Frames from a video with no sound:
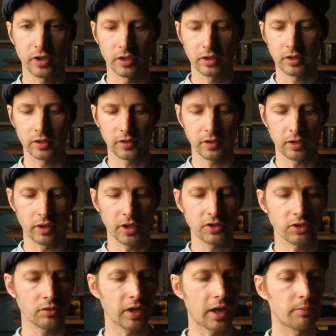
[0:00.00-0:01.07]
And, you know, I
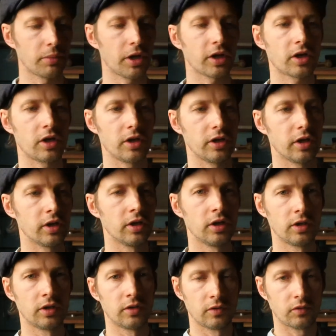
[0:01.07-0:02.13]
do that by kind of
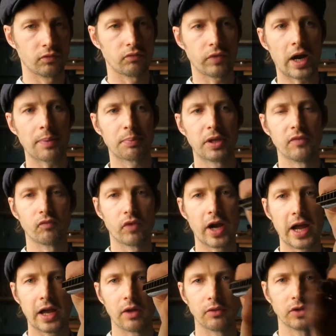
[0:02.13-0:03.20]
wrapping
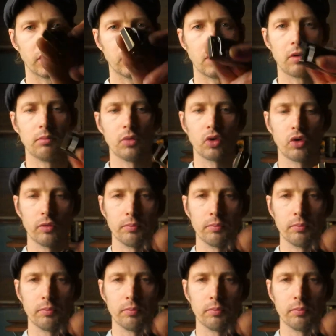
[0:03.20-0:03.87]
round a lot more